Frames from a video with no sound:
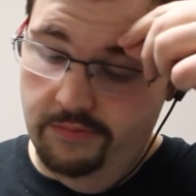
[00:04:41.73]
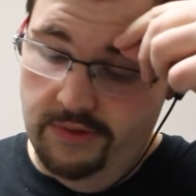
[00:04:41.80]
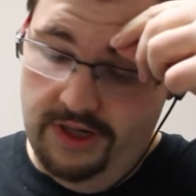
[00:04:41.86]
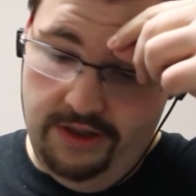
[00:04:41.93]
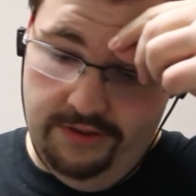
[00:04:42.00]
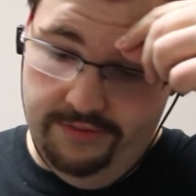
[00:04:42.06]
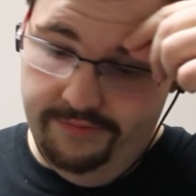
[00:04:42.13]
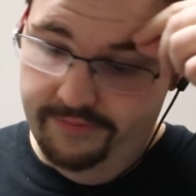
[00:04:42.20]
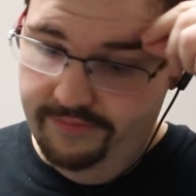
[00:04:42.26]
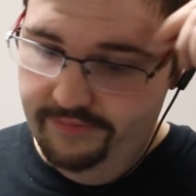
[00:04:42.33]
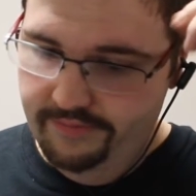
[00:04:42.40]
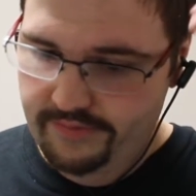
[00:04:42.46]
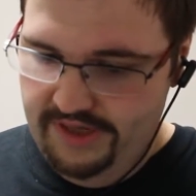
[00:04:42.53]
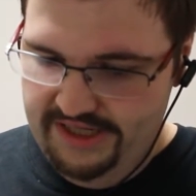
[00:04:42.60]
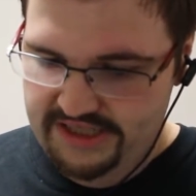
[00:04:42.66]
well,
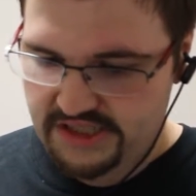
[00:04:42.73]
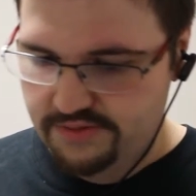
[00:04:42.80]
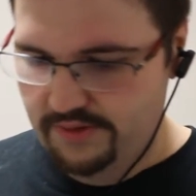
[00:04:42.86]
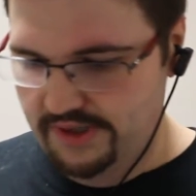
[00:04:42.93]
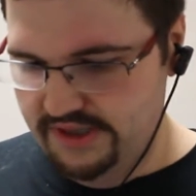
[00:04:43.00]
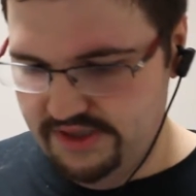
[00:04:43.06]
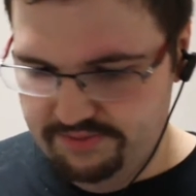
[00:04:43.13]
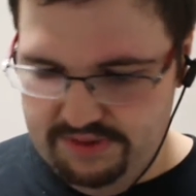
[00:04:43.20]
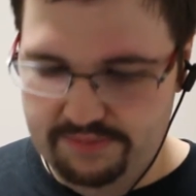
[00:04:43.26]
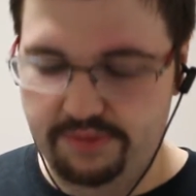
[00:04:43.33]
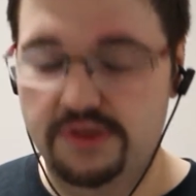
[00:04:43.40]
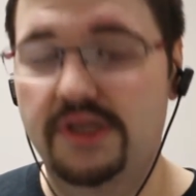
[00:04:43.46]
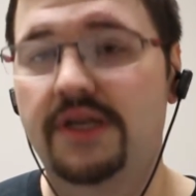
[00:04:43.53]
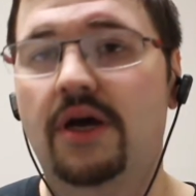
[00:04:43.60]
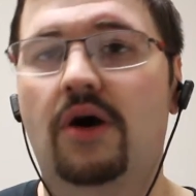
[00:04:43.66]
I just want
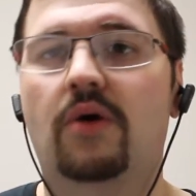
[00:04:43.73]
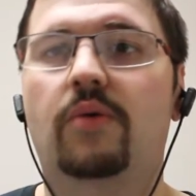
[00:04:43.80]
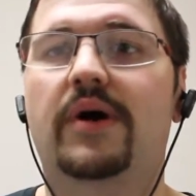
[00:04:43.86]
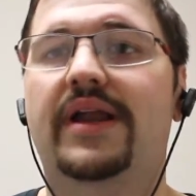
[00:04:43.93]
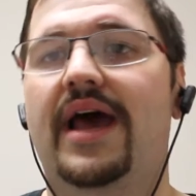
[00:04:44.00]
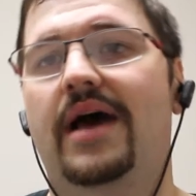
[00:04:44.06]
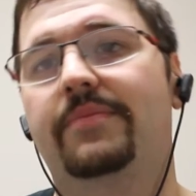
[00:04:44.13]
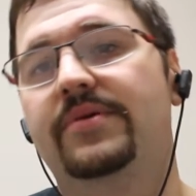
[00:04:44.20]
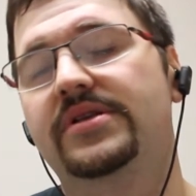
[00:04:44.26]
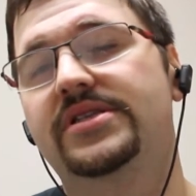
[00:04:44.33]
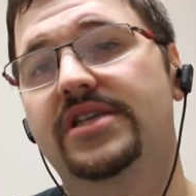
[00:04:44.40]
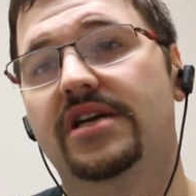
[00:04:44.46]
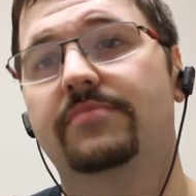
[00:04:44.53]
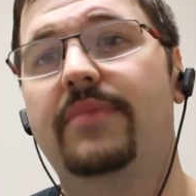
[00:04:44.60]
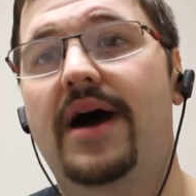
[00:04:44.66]
people to know what
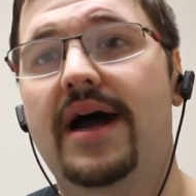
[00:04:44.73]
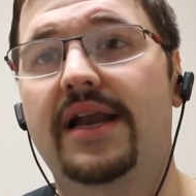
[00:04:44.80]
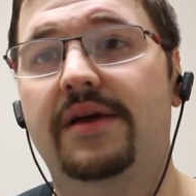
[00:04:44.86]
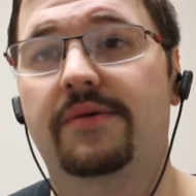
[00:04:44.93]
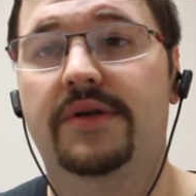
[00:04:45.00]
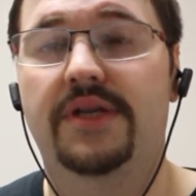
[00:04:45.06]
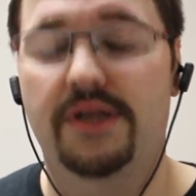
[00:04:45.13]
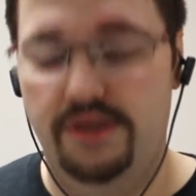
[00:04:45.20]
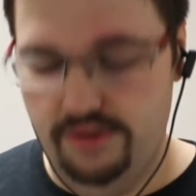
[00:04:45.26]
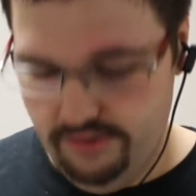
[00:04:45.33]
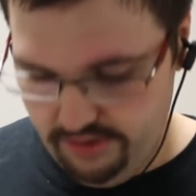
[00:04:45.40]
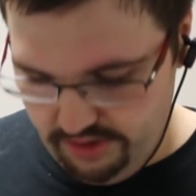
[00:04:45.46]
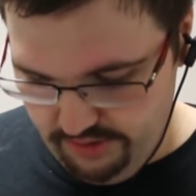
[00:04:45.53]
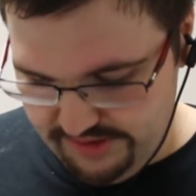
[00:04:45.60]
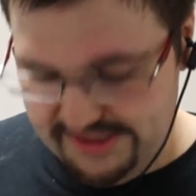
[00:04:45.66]
happens to your body when
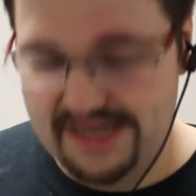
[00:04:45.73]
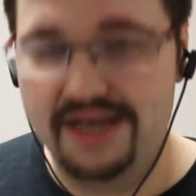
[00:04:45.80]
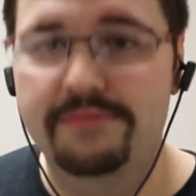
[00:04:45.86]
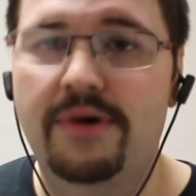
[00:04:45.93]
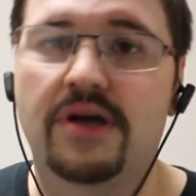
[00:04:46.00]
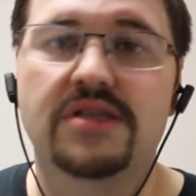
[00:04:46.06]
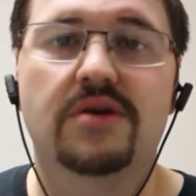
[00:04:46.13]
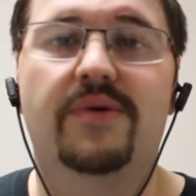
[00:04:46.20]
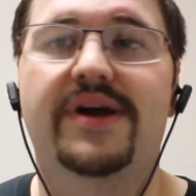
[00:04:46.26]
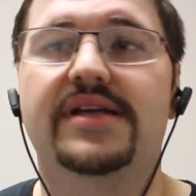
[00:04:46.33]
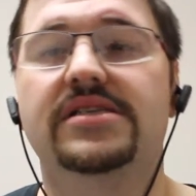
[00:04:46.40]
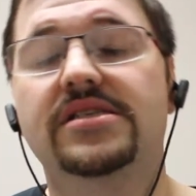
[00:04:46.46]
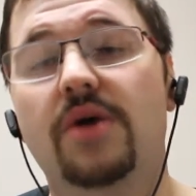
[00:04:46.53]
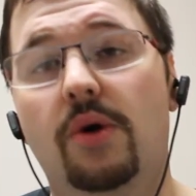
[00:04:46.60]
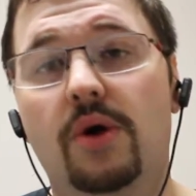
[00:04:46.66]
you lose that amount of
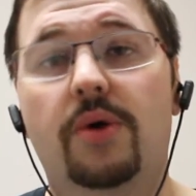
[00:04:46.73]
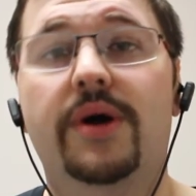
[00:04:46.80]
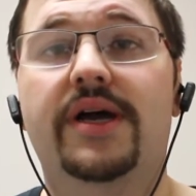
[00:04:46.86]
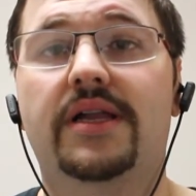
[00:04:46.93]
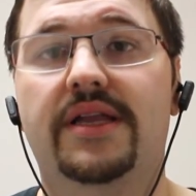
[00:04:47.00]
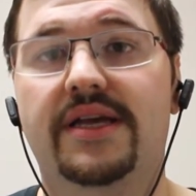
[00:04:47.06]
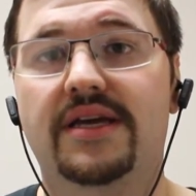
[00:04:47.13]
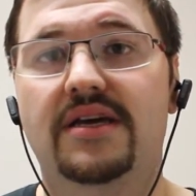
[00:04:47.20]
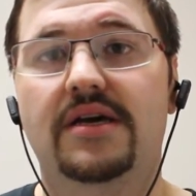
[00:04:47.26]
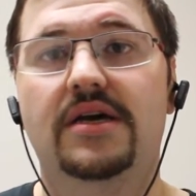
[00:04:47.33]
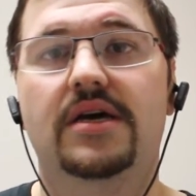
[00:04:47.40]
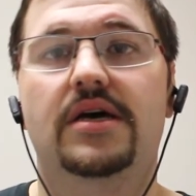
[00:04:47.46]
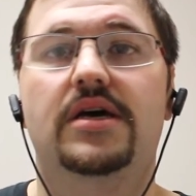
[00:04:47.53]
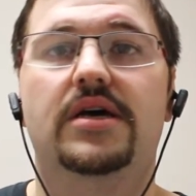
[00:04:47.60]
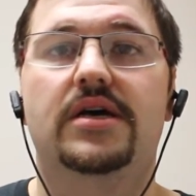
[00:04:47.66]
weight so quickly.
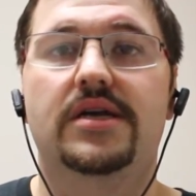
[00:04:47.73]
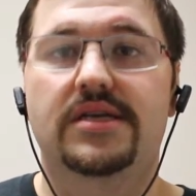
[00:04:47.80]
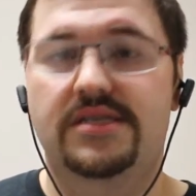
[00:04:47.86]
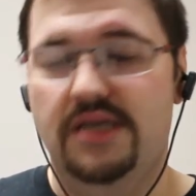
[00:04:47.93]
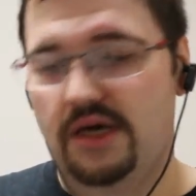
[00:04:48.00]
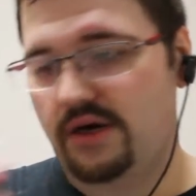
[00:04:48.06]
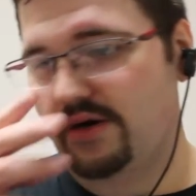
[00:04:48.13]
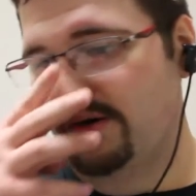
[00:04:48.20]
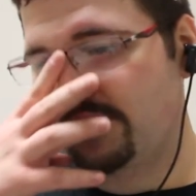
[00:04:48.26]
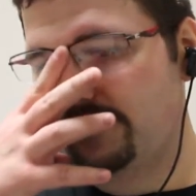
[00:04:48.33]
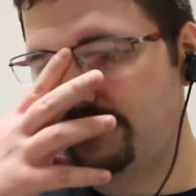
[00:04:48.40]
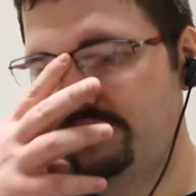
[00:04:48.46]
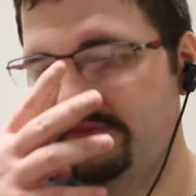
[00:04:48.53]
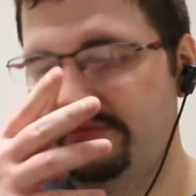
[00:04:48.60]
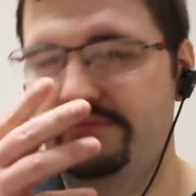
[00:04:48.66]

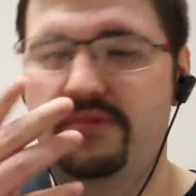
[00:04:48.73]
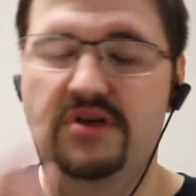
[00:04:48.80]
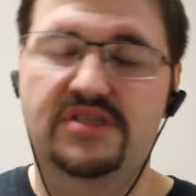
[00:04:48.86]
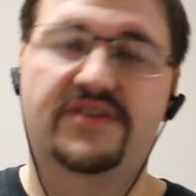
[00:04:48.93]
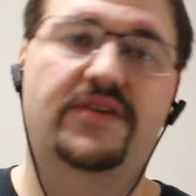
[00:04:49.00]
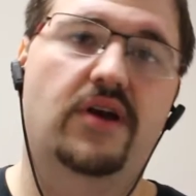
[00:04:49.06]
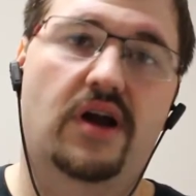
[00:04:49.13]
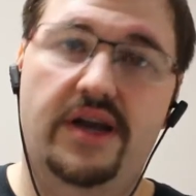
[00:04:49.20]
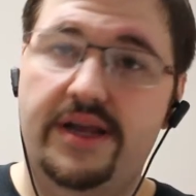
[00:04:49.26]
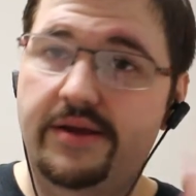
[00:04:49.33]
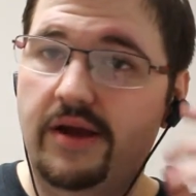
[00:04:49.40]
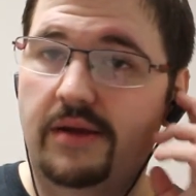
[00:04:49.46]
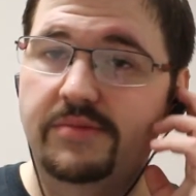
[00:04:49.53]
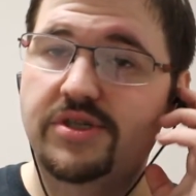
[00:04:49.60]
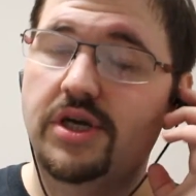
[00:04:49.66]
So most of you
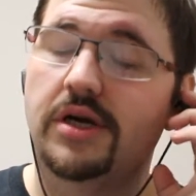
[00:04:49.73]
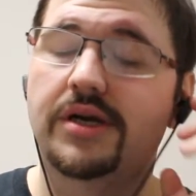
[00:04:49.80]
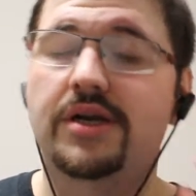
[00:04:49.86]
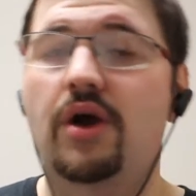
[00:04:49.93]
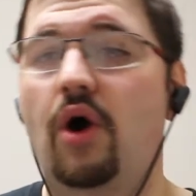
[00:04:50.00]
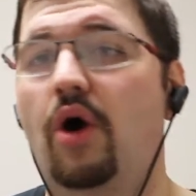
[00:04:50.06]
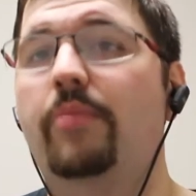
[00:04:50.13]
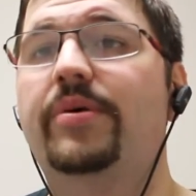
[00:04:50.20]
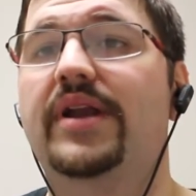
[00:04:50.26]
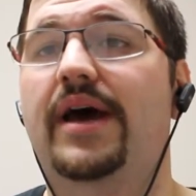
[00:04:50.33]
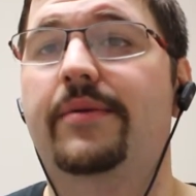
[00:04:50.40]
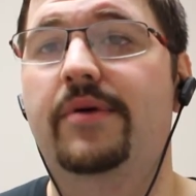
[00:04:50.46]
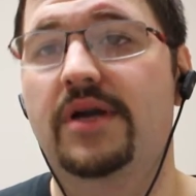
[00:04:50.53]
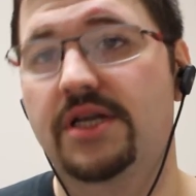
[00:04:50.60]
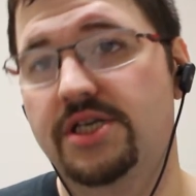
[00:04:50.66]
already, I'm sure, know, but
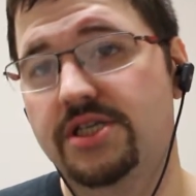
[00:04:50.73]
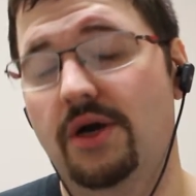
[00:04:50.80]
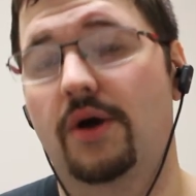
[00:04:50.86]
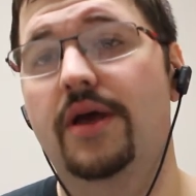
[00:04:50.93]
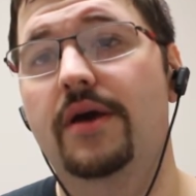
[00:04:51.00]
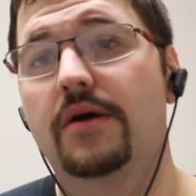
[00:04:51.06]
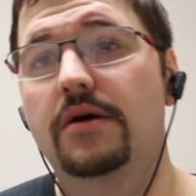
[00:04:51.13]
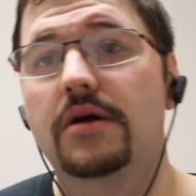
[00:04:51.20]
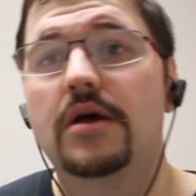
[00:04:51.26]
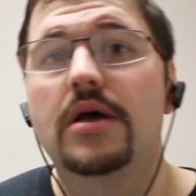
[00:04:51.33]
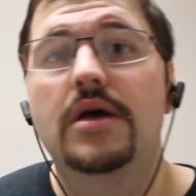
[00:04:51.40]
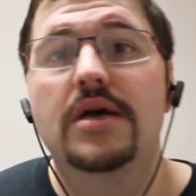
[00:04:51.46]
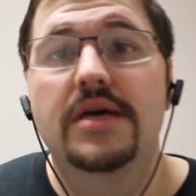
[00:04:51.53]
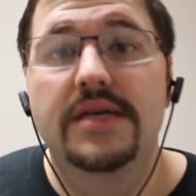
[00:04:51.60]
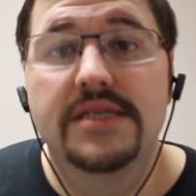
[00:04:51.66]
I want to show you.
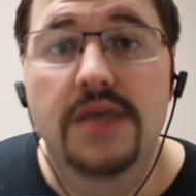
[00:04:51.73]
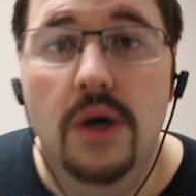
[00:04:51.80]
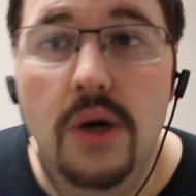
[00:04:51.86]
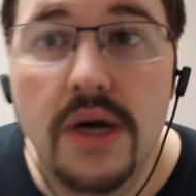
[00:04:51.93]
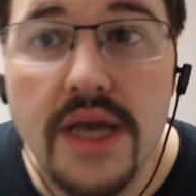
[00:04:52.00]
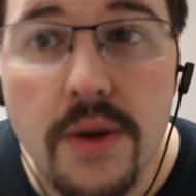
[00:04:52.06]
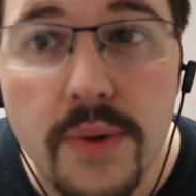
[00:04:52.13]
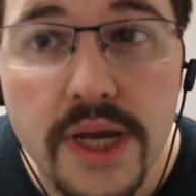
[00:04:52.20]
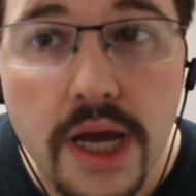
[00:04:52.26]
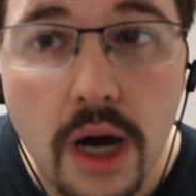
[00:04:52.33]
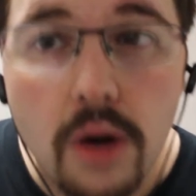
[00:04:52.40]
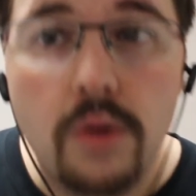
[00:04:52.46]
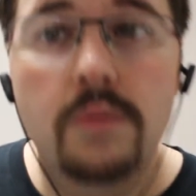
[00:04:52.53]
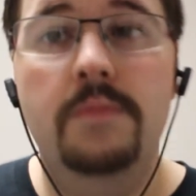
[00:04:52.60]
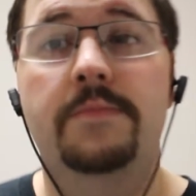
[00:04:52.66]
So here we
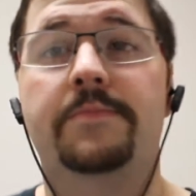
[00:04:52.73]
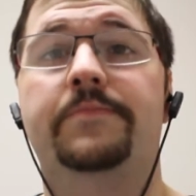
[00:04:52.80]
go.